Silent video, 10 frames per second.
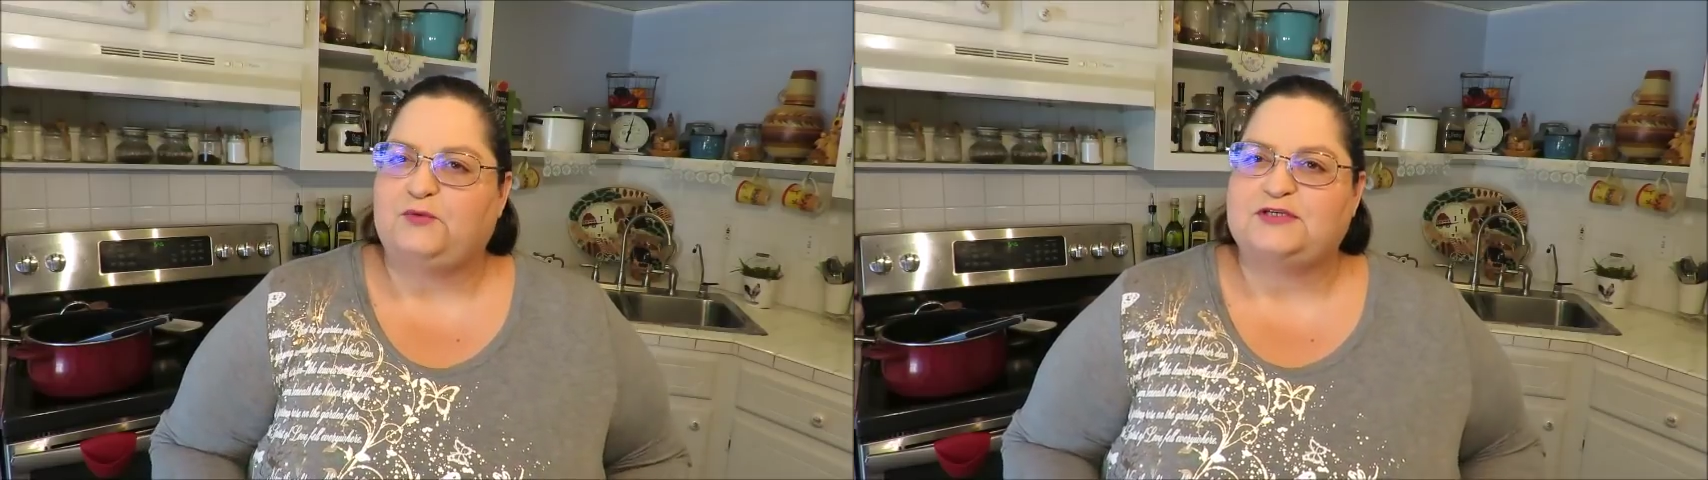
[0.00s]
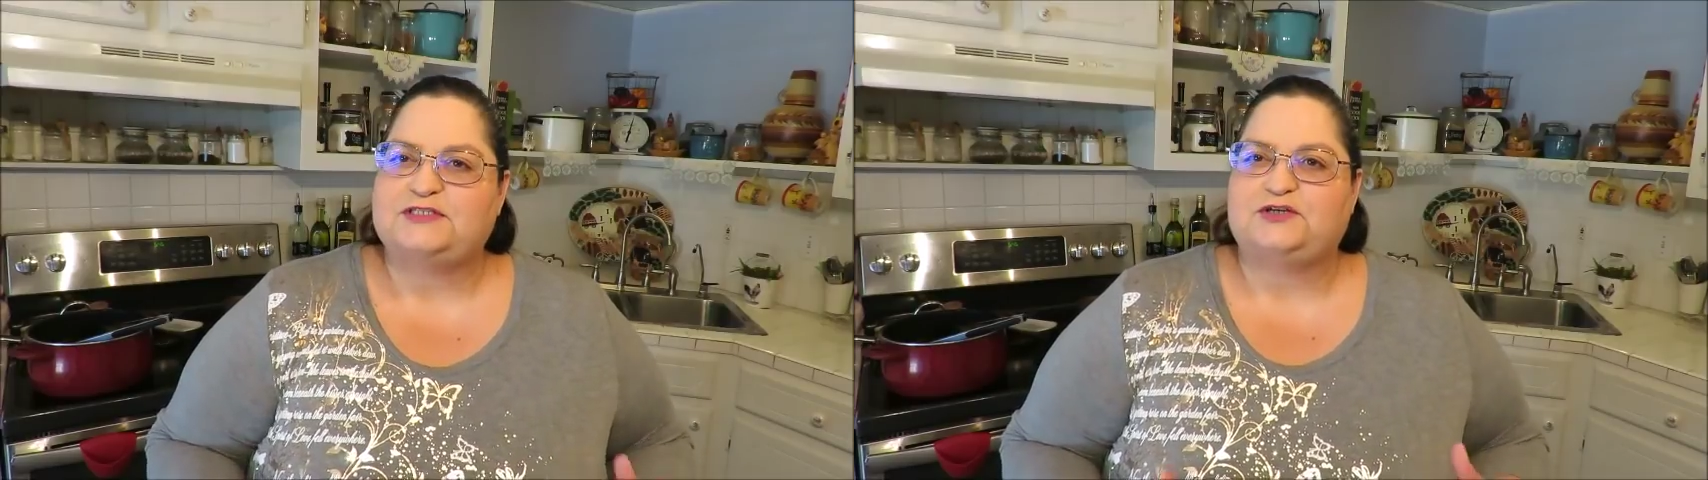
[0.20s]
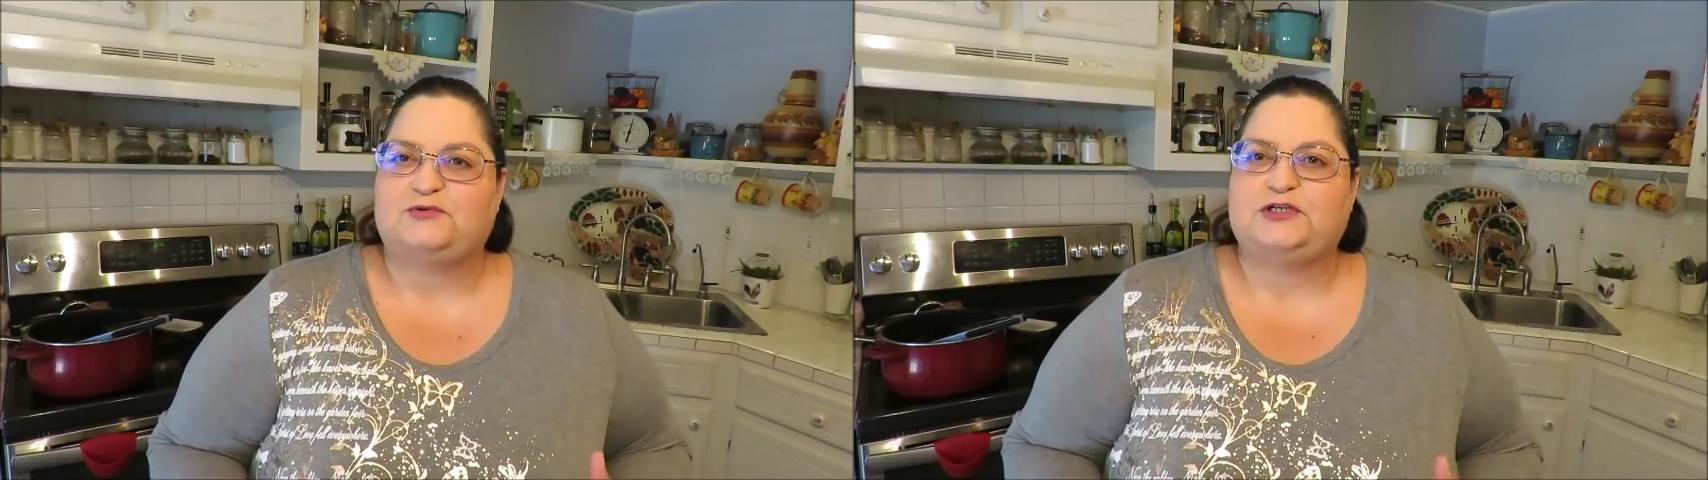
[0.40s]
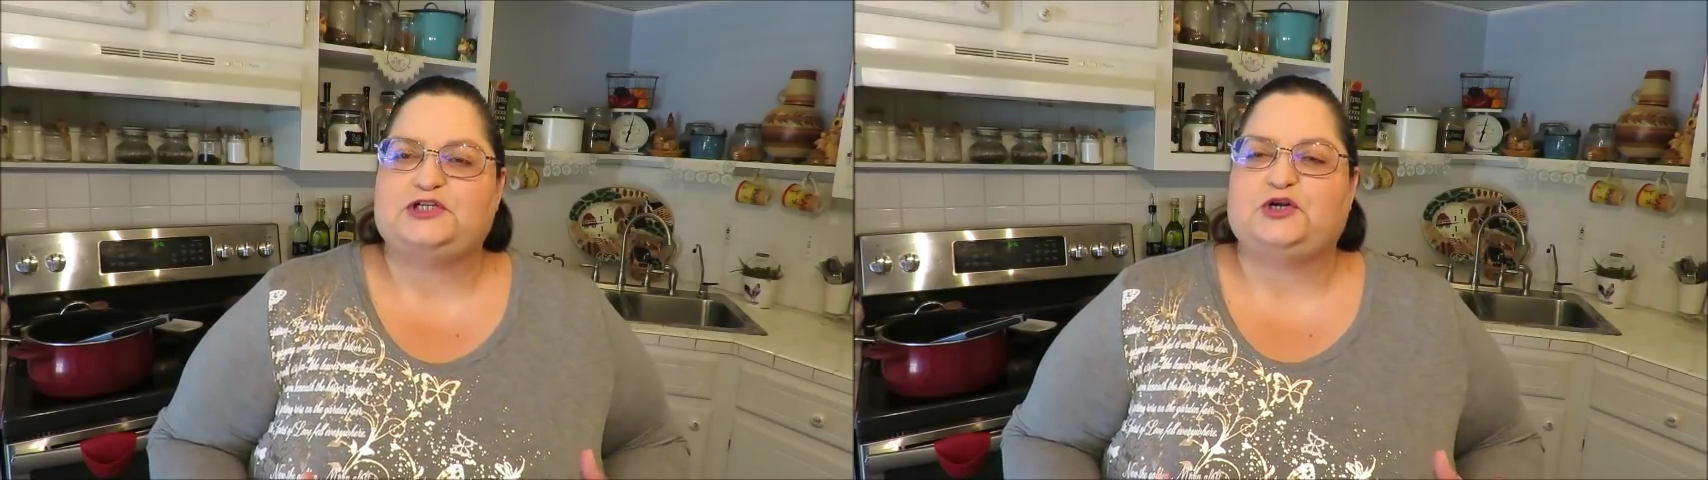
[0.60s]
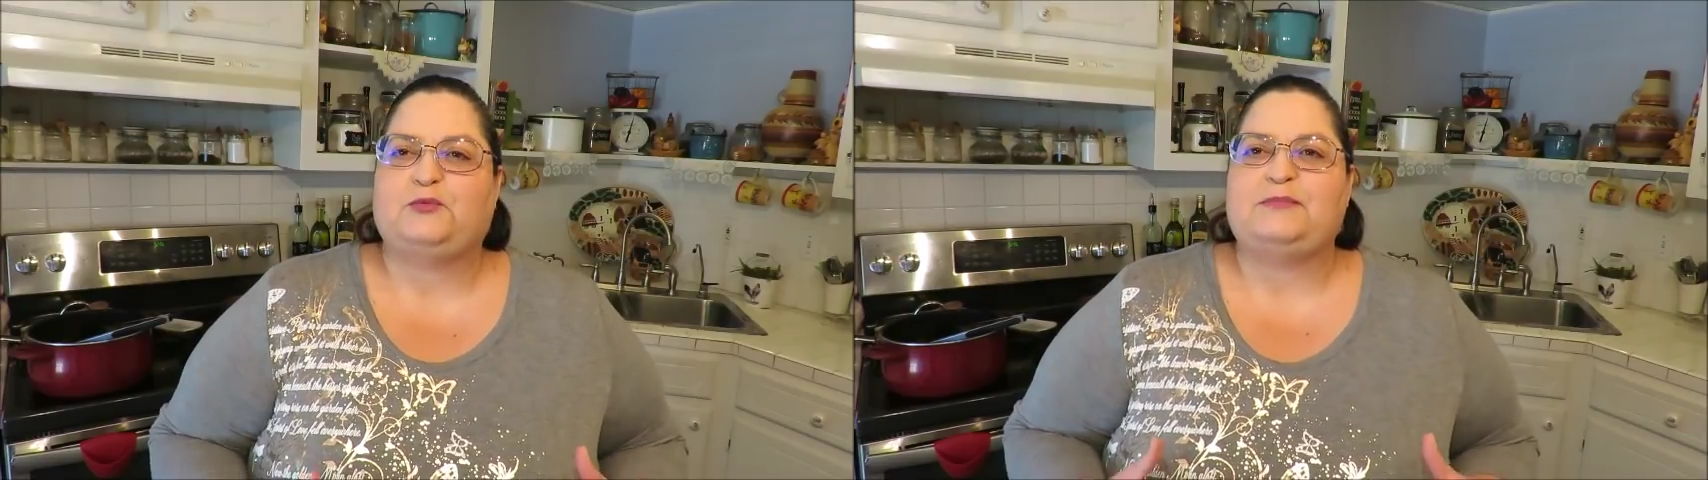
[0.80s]
was the
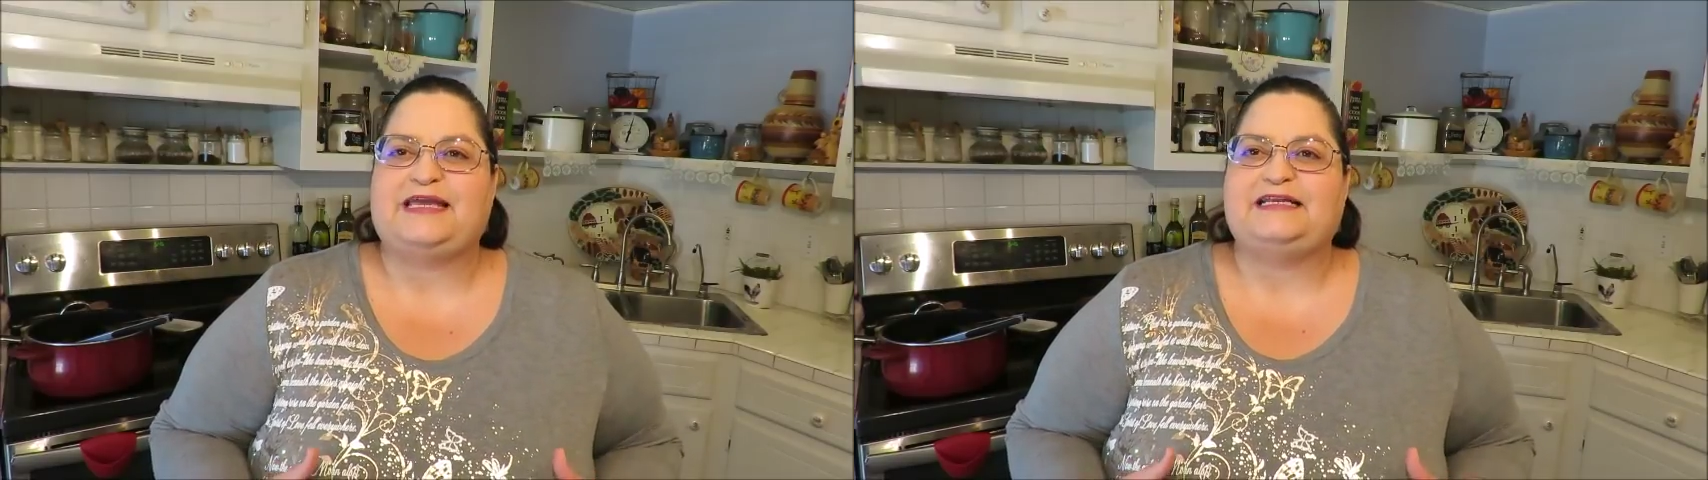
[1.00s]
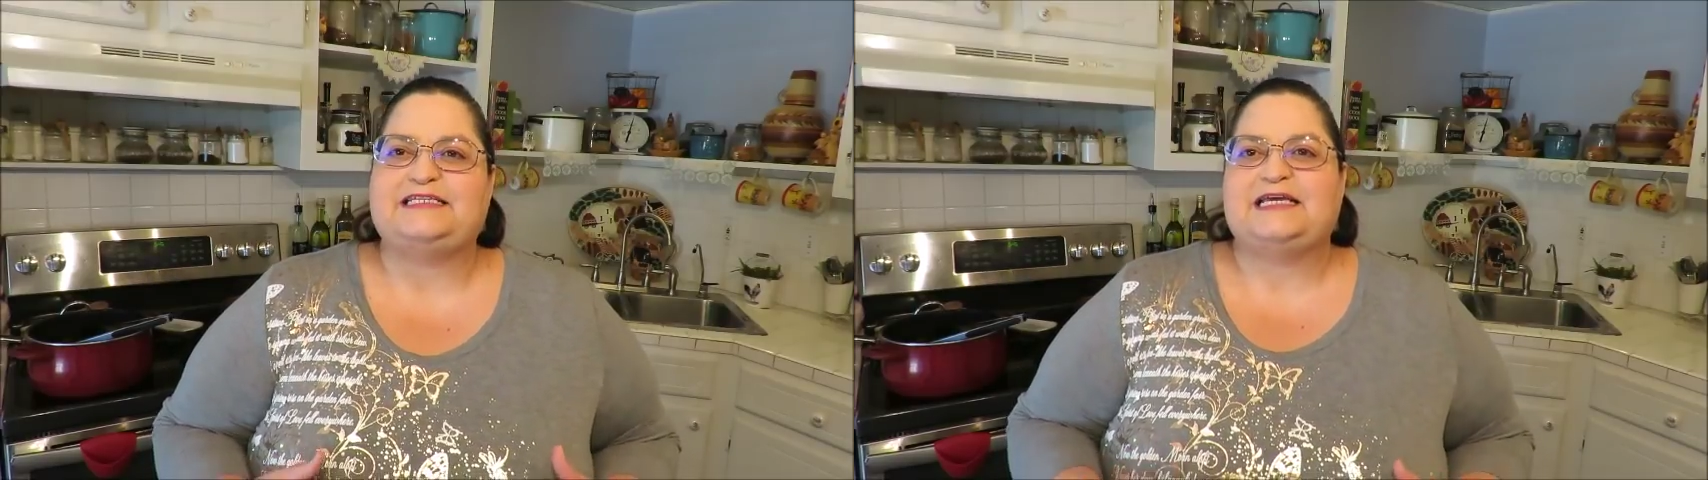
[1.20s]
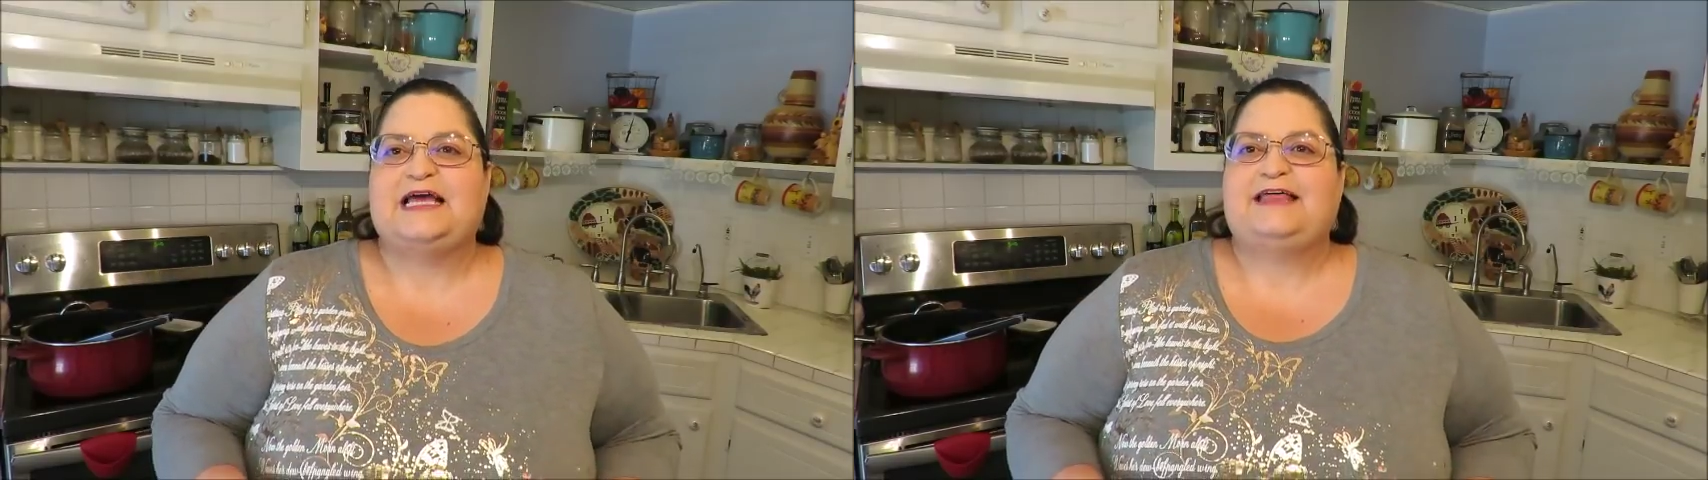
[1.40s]
original meat